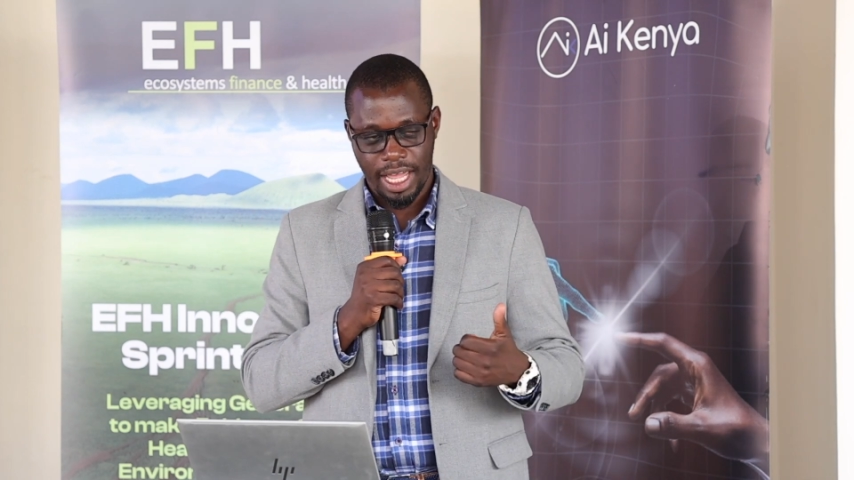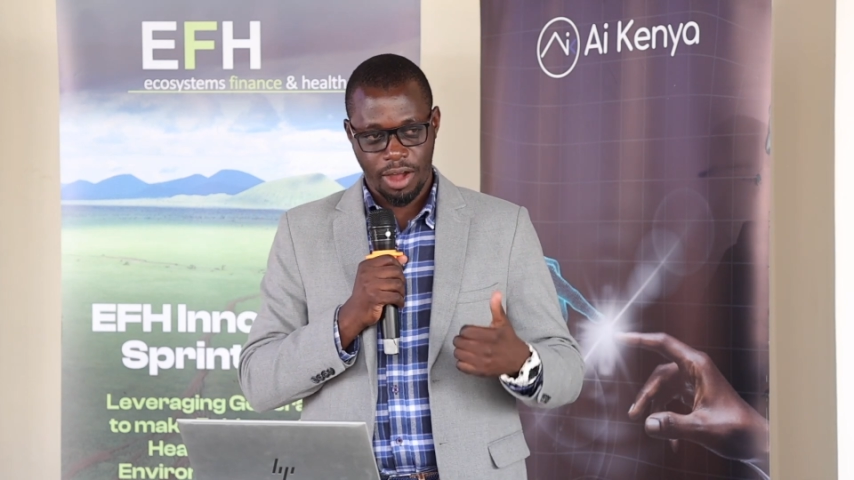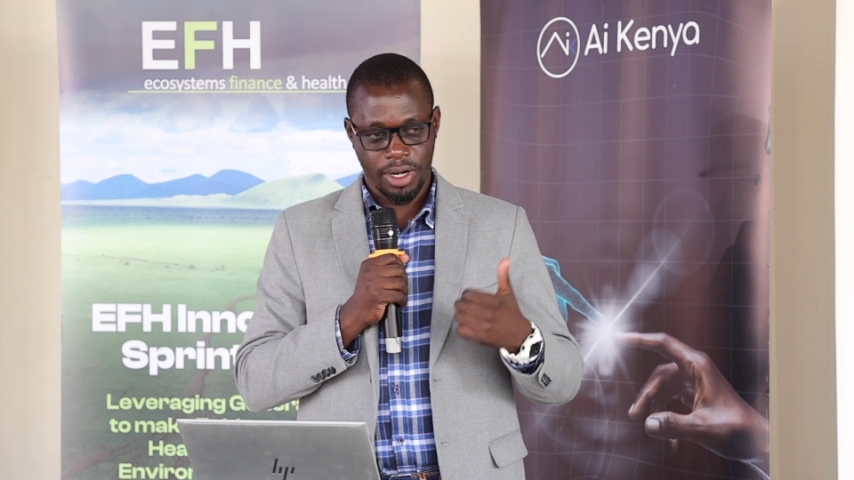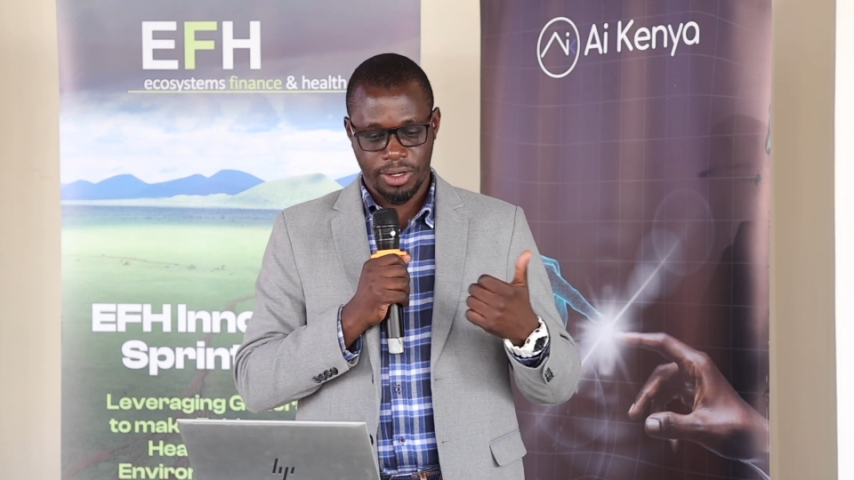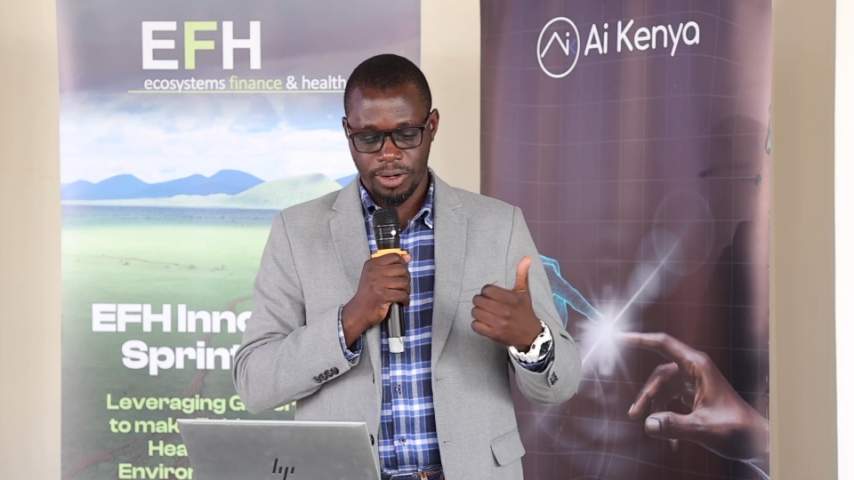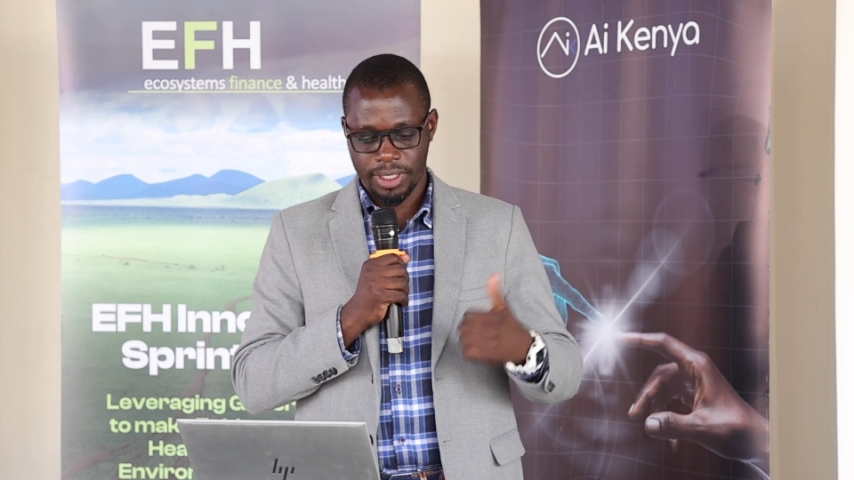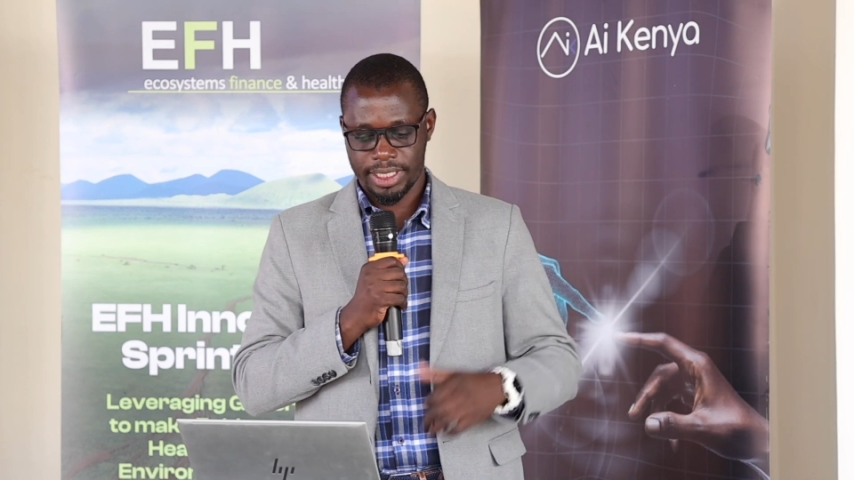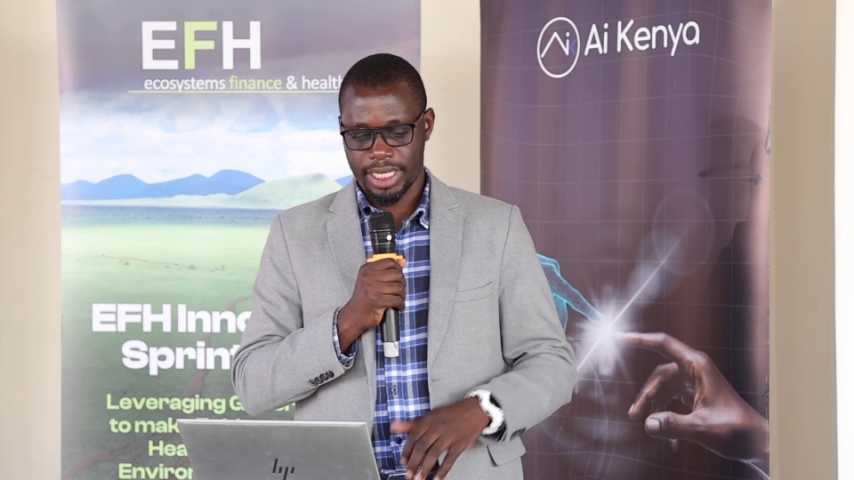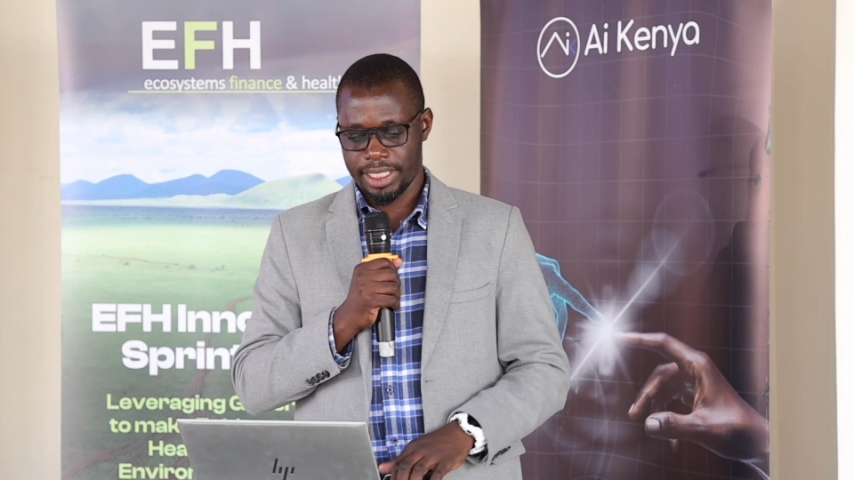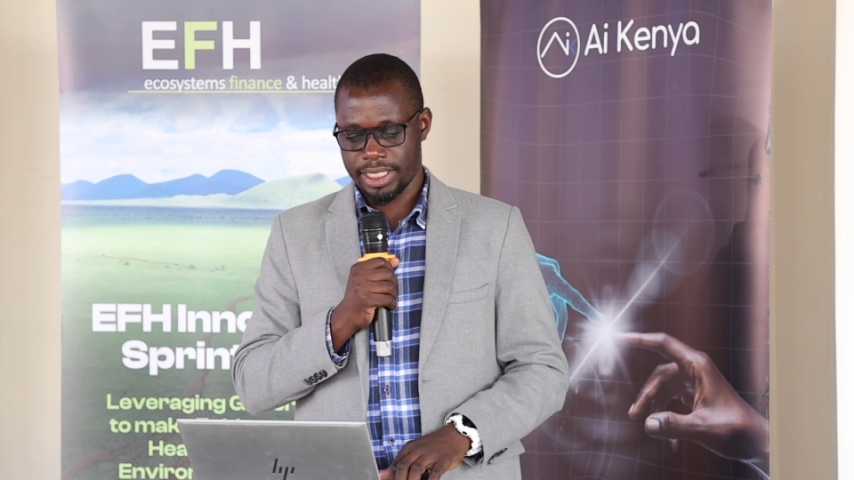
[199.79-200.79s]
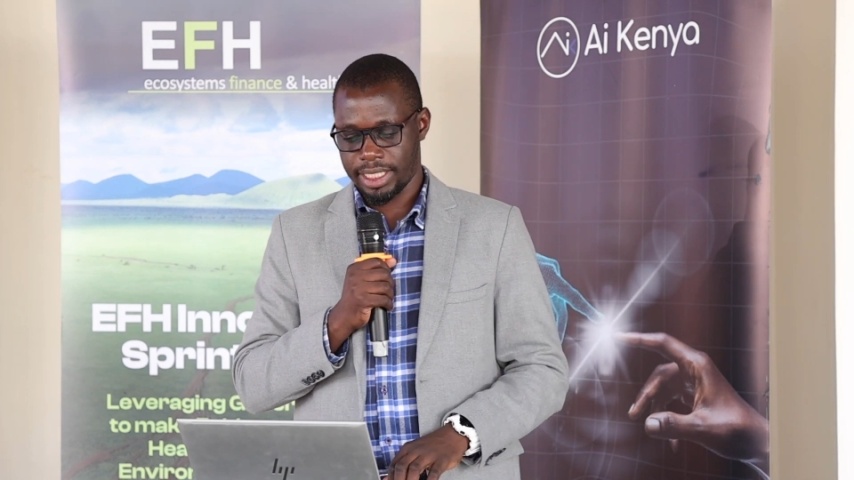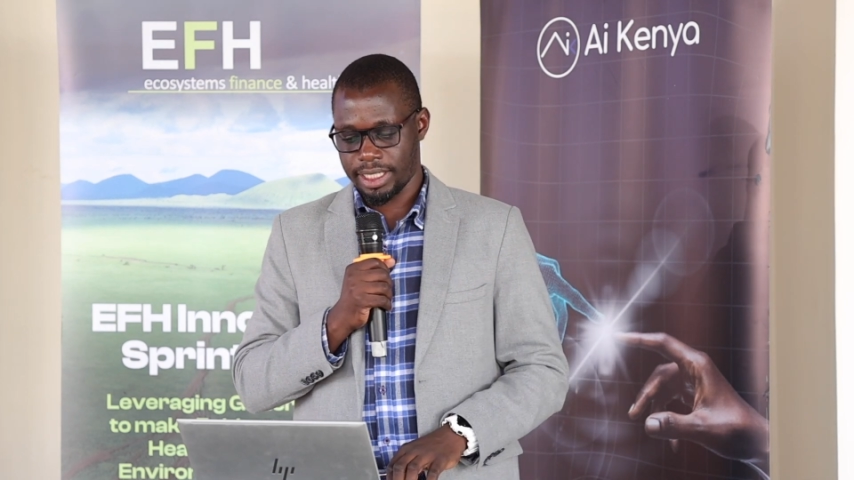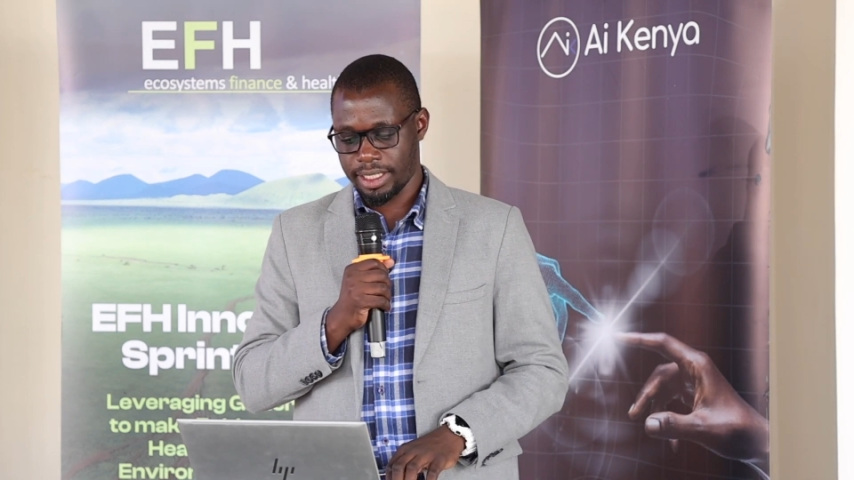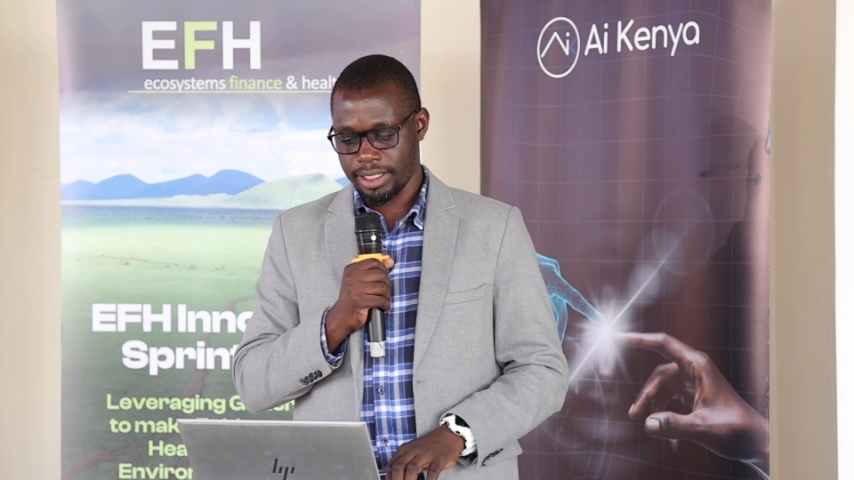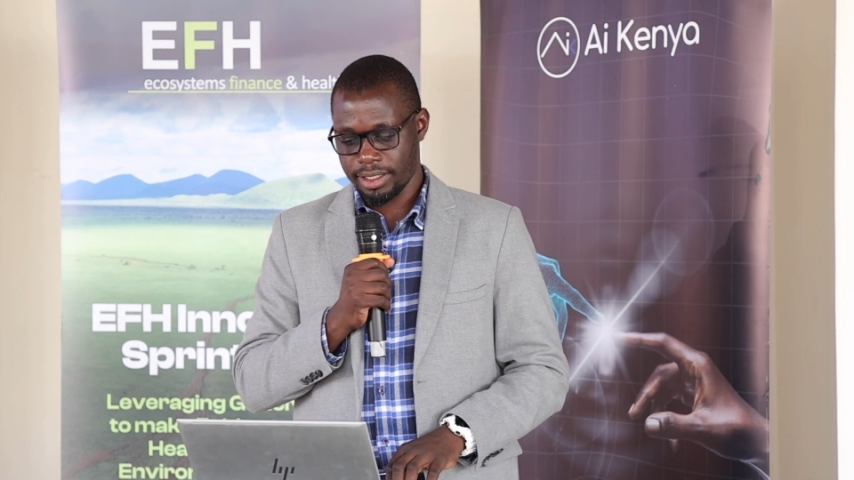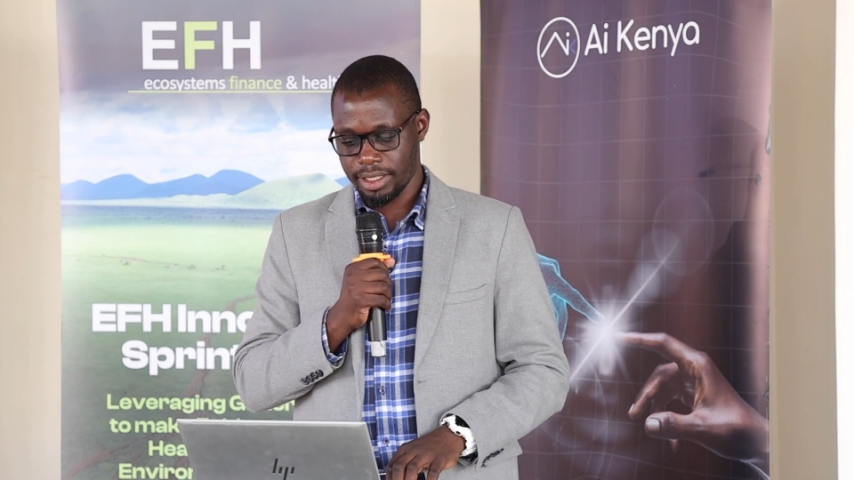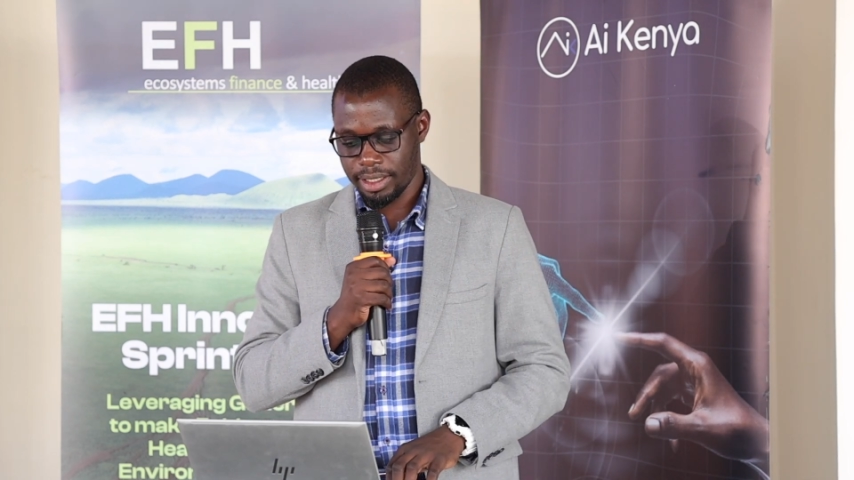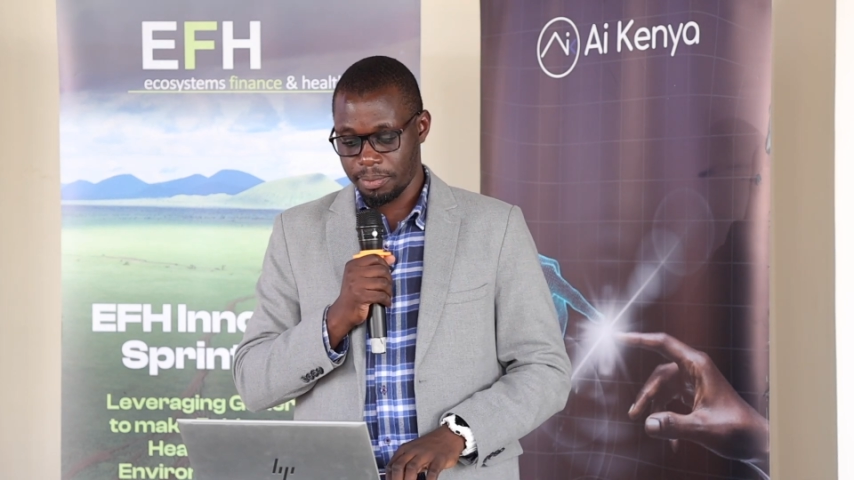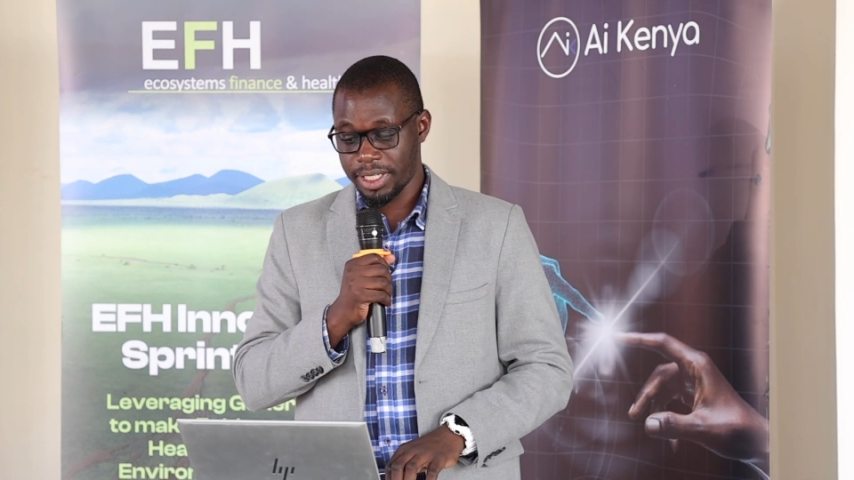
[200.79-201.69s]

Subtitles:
our talks at the